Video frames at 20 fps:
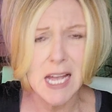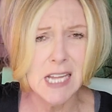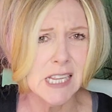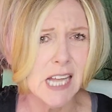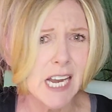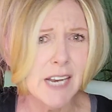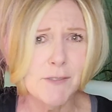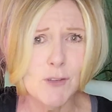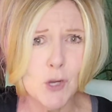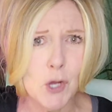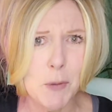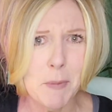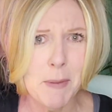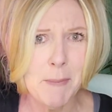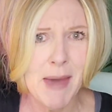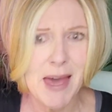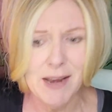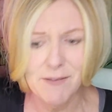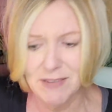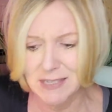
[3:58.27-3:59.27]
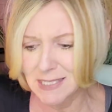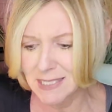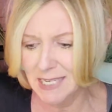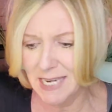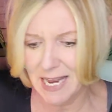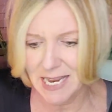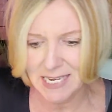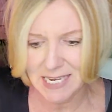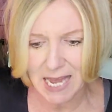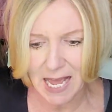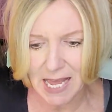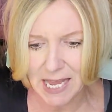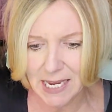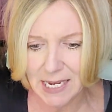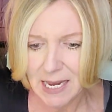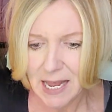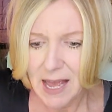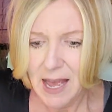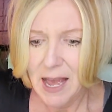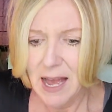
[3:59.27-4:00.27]
a lot of you could be manifesting at
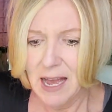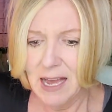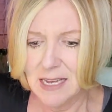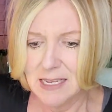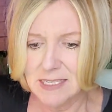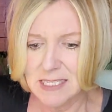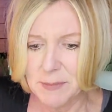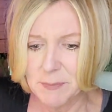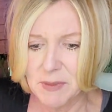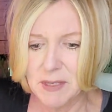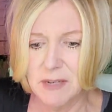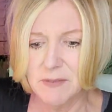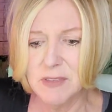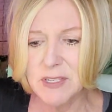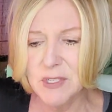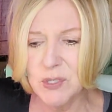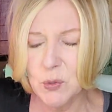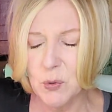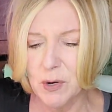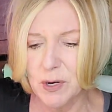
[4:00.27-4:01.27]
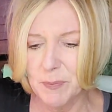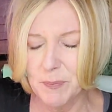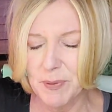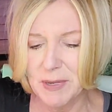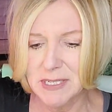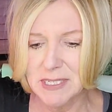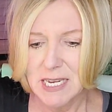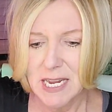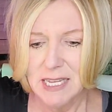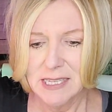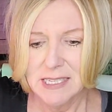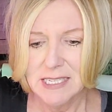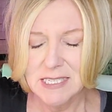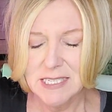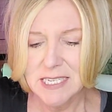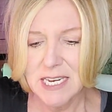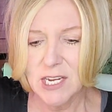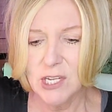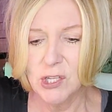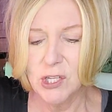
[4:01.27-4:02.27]
night, uh, something of the sort, but
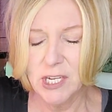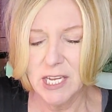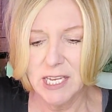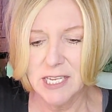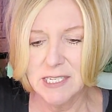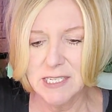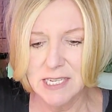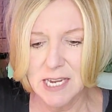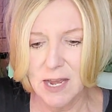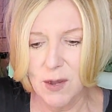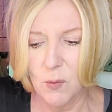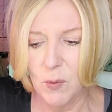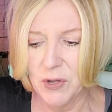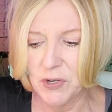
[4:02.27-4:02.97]
let's take a look at uh,